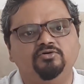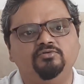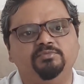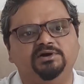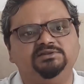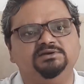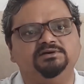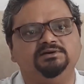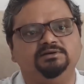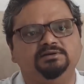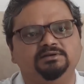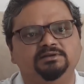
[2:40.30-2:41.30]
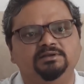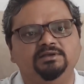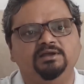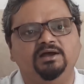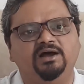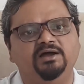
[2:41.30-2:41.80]
"Oh, mother,
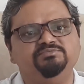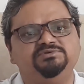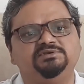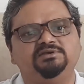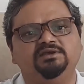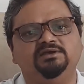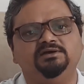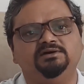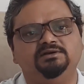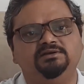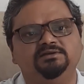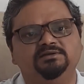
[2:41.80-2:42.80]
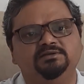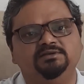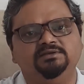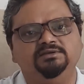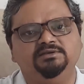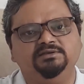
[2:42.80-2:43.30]
I'm scared,
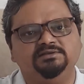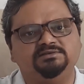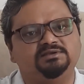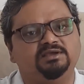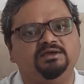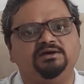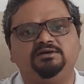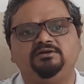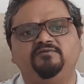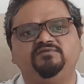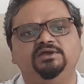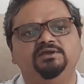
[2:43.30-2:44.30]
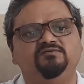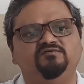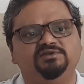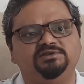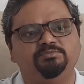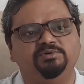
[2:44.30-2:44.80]
scared of the
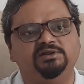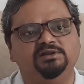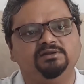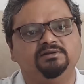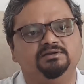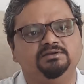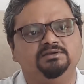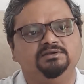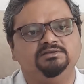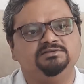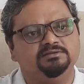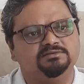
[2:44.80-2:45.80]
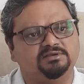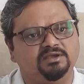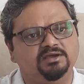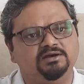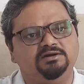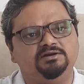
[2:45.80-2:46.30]
invisible,
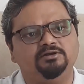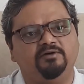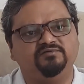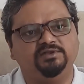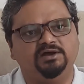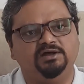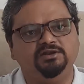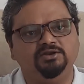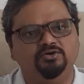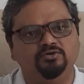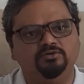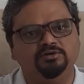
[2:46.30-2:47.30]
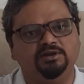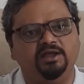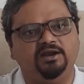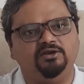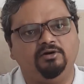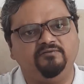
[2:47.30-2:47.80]
scared of the
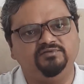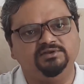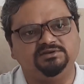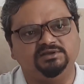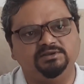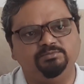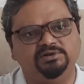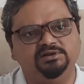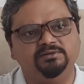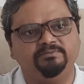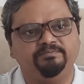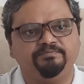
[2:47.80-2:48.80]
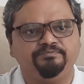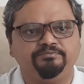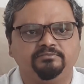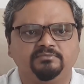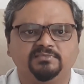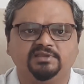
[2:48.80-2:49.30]
unknown and of the terrible.
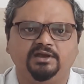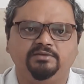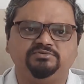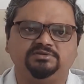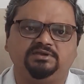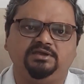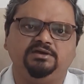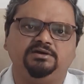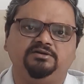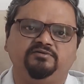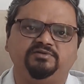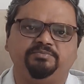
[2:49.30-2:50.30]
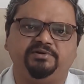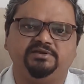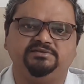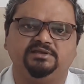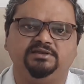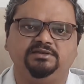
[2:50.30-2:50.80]
I'm scared of the
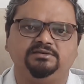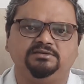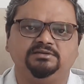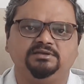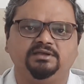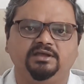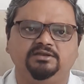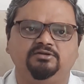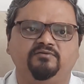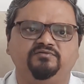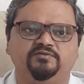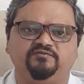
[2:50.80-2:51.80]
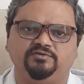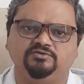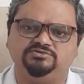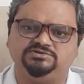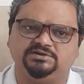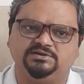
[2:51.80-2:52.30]
present and of the
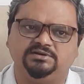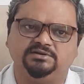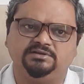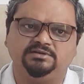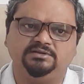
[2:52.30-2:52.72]
future,